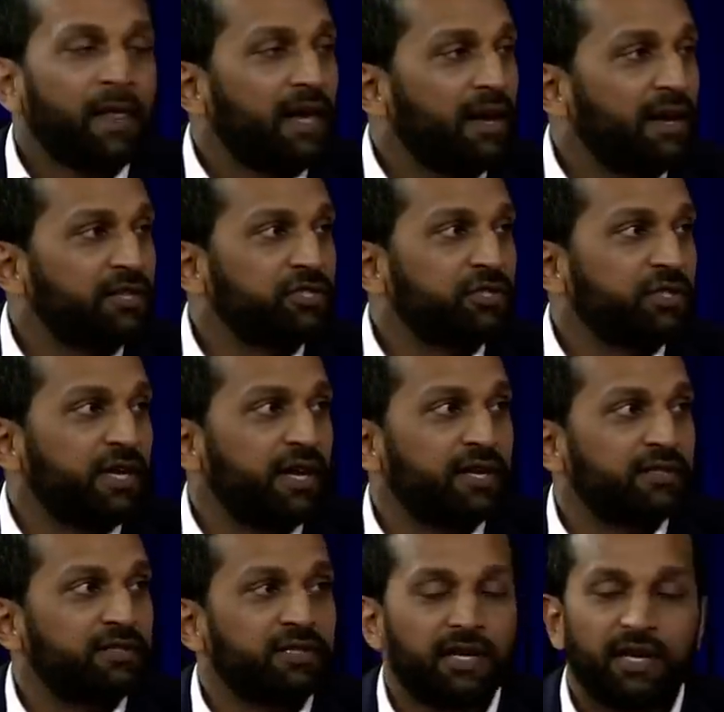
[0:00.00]
And
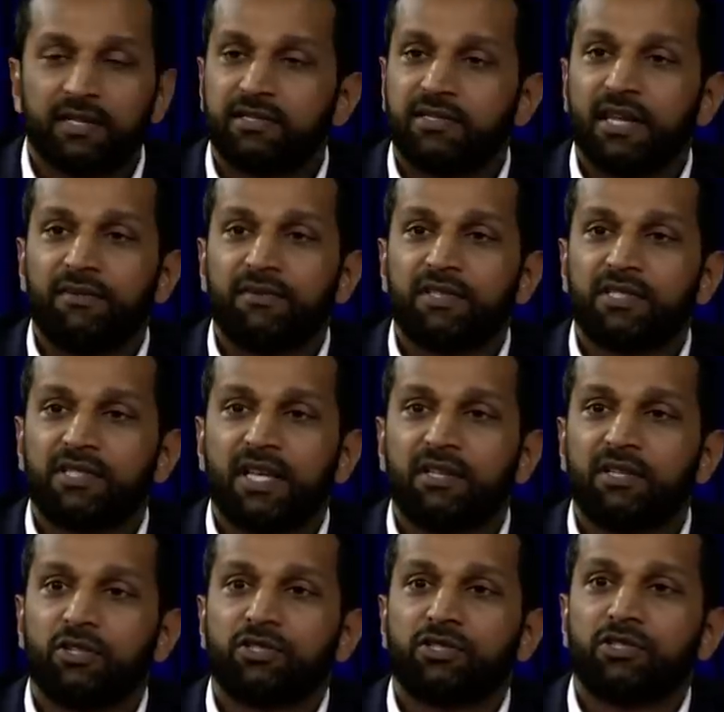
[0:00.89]
as Devin
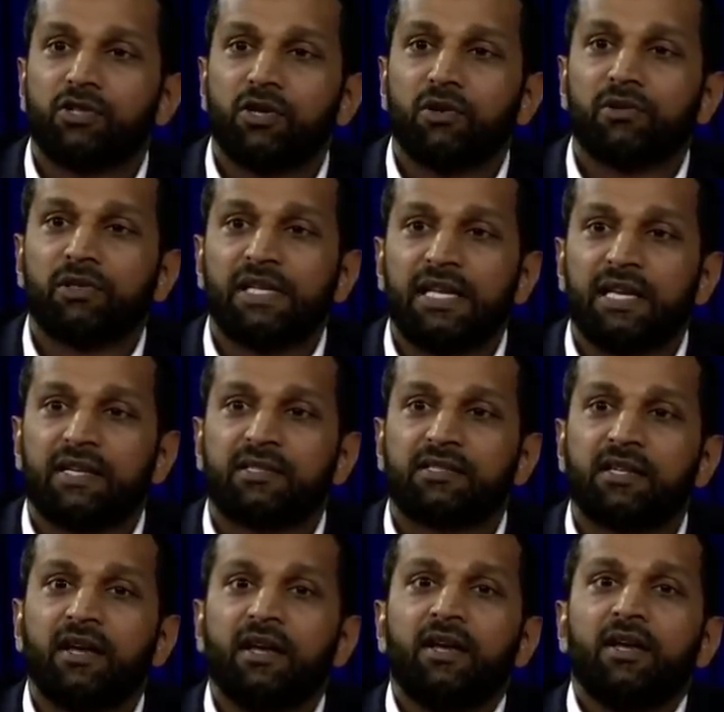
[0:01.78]
said, there's no
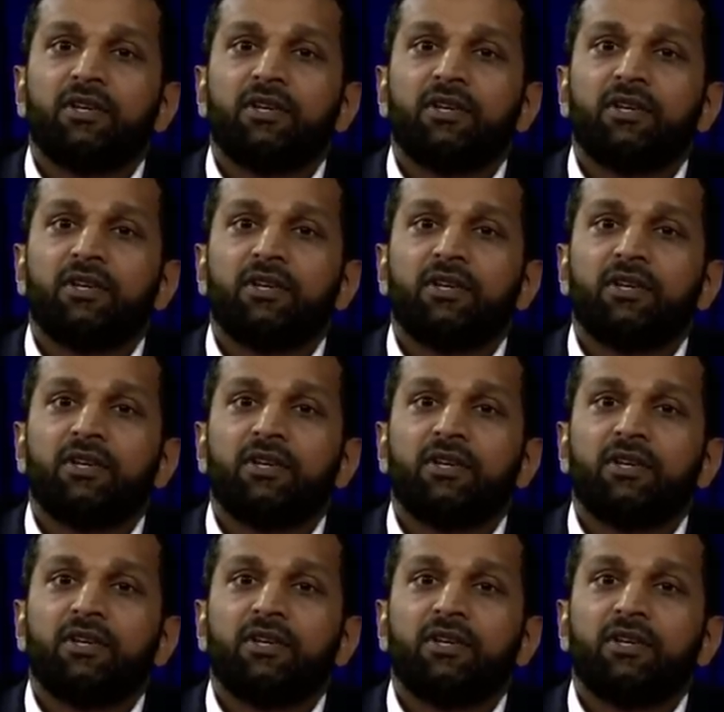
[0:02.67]
leaks.